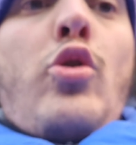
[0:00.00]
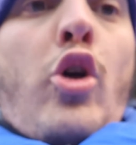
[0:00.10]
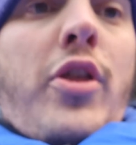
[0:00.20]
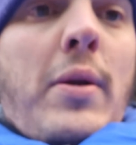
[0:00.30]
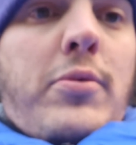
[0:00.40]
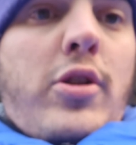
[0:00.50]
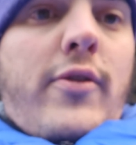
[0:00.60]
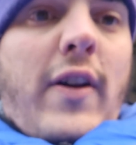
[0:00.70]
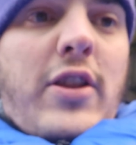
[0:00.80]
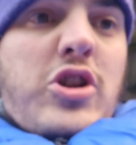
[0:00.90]

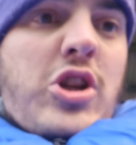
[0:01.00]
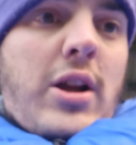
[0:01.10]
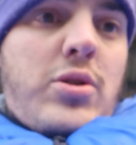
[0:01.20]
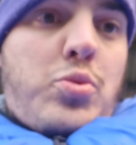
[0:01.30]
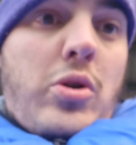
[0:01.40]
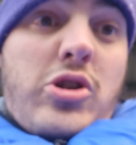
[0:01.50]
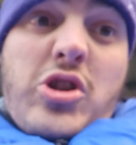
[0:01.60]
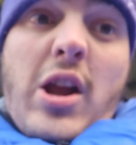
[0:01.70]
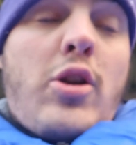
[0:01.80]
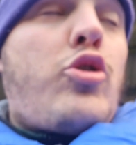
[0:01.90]
Northampton have had a chance
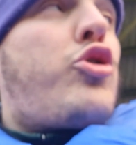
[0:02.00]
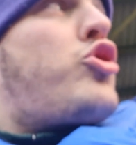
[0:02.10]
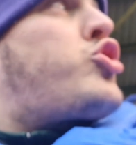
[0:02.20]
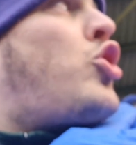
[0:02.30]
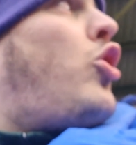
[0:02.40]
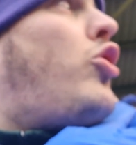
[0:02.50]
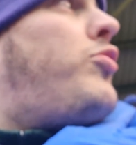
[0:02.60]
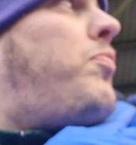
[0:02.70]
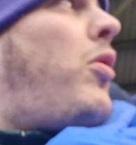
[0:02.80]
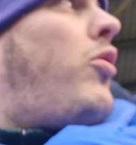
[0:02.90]
which they could have
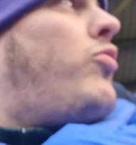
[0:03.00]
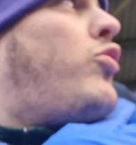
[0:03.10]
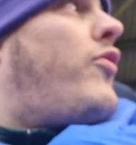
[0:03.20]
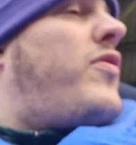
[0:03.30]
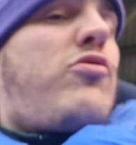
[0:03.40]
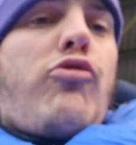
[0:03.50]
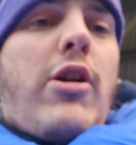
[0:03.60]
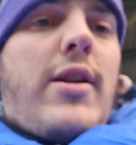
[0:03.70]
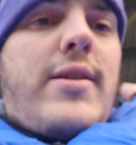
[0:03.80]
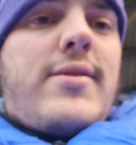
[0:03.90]
scored, but nothing
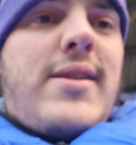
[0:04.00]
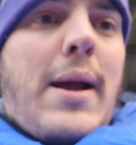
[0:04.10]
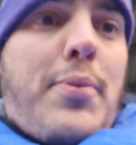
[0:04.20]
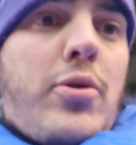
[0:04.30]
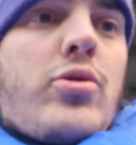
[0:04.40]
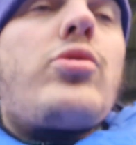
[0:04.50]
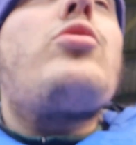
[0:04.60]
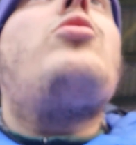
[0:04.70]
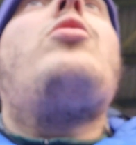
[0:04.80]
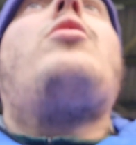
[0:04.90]
really has
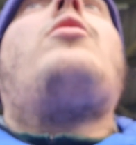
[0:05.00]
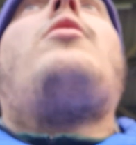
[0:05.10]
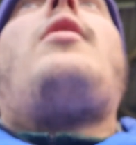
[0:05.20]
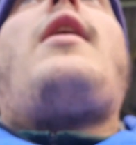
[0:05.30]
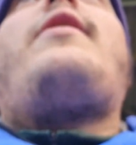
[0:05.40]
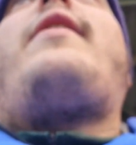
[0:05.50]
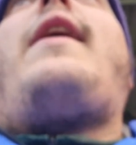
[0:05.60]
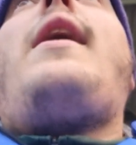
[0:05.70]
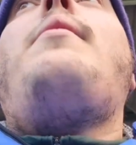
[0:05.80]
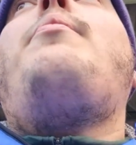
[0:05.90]
happened in
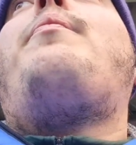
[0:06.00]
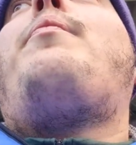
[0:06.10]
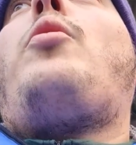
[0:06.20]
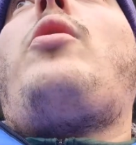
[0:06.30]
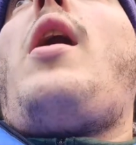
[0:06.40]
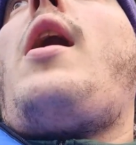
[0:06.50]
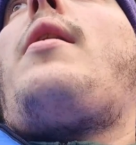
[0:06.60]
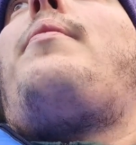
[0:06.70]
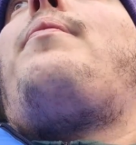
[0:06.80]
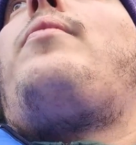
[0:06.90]
the game. But
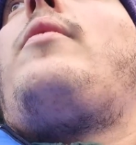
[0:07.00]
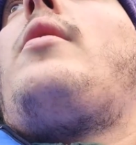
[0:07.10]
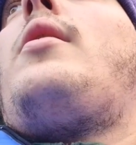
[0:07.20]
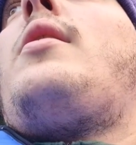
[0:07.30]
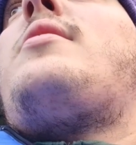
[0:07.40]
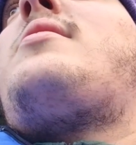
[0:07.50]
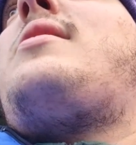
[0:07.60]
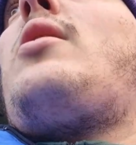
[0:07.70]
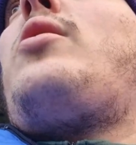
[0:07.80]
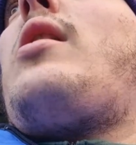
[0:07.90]
yeah,
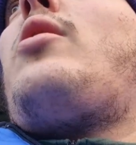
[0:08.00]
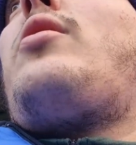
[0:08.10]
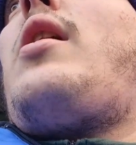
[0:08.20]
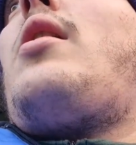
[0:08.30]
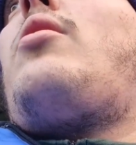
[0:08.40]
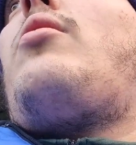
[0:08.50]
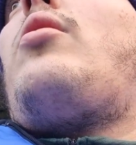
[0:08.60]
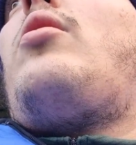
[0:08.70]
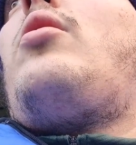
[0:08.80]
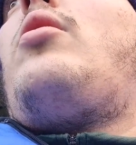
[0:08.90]
still nil nil.
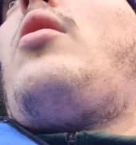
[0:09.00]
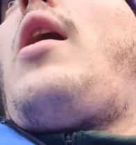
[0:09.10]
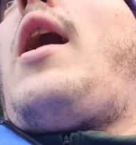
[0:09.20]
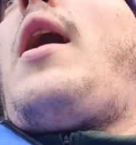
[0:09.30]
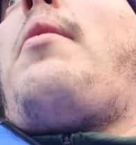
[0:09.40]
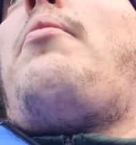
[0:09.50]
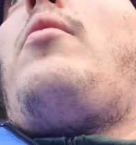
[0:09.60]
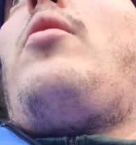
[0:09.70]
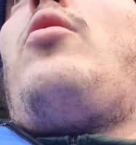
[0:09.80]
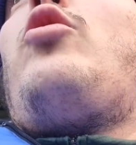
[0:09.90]

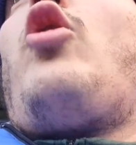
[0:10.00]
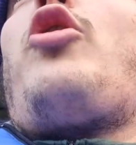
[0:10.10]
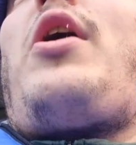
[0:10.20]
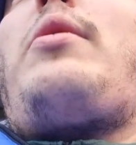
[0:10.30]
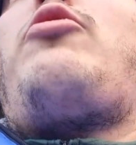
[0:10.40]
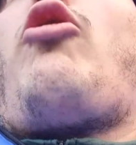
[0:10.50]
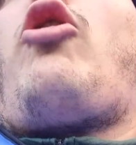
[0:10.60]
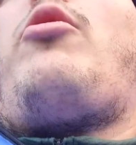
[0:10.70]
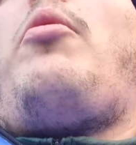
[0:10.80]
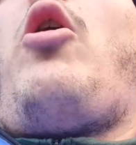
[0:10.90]
Um, Northampton
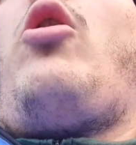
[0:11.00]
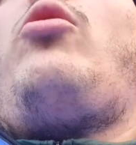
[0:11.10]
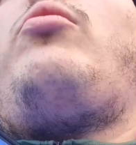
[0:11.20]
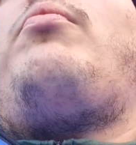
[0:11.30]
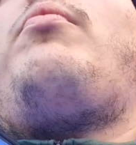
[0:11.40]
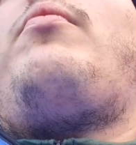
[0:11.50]
on the ball,